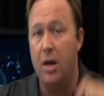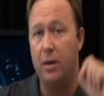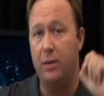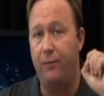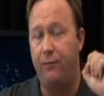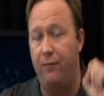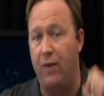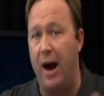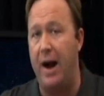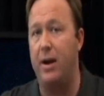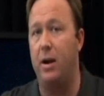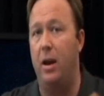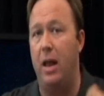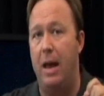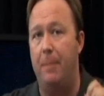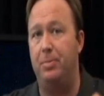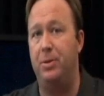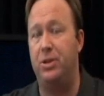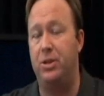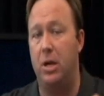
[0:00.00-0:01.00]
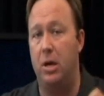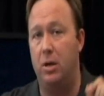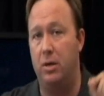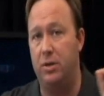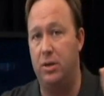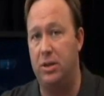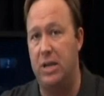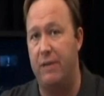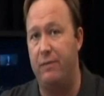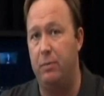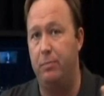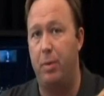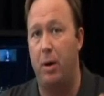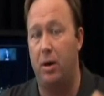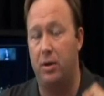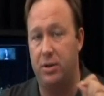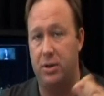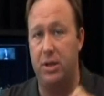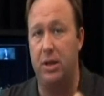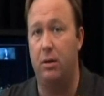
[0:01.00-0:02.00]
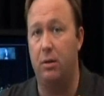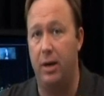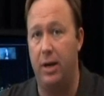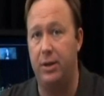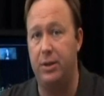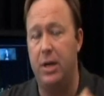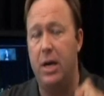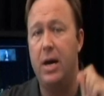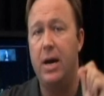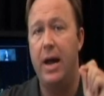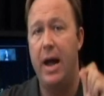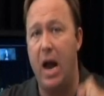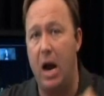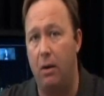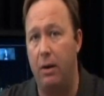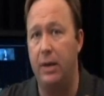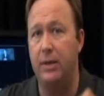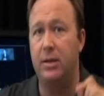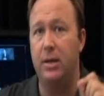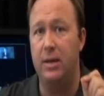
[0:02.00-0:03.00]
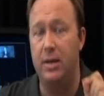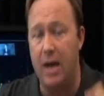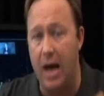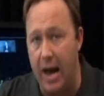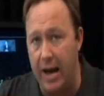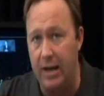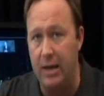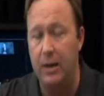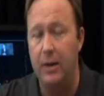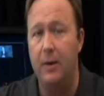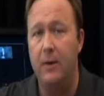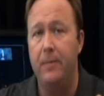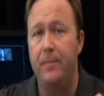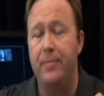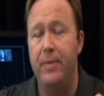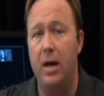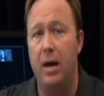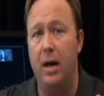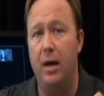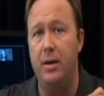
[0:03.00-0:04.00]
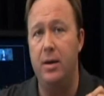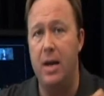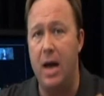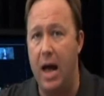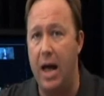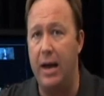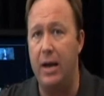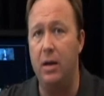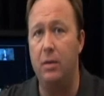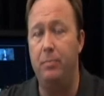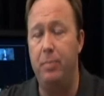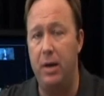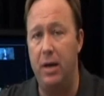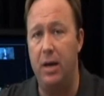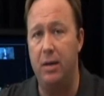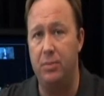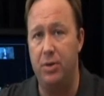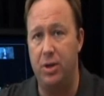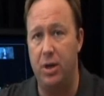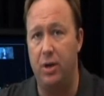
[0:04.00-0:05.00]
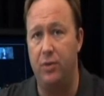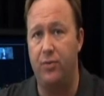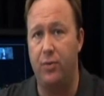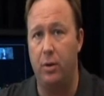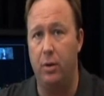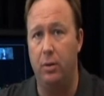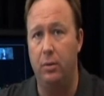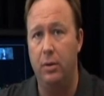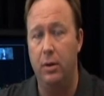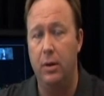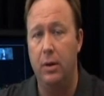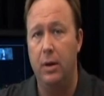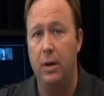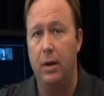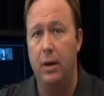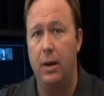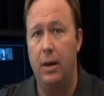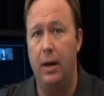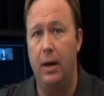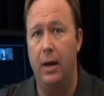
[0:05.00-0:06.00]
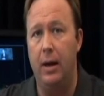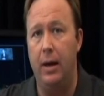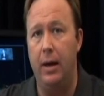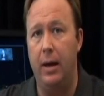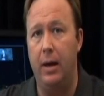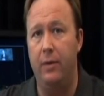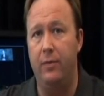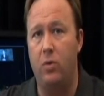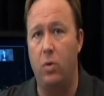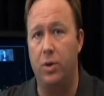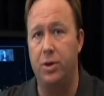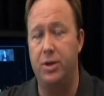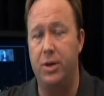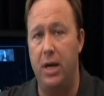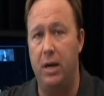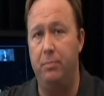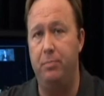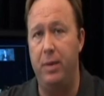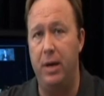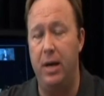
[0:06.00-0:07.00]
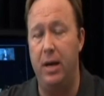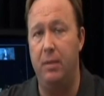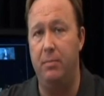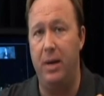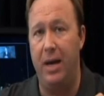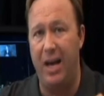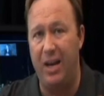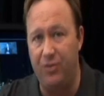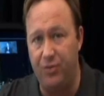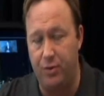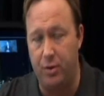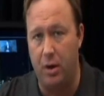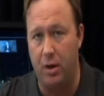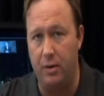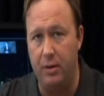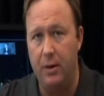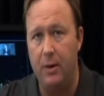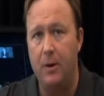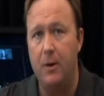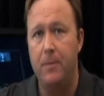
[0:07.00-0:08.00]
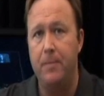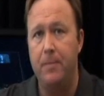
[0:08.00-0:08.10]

The final episode of the seven-part series airing tonight, uh, 9 p.m. Central, uh, and, of course, 10 p.m. Eastern.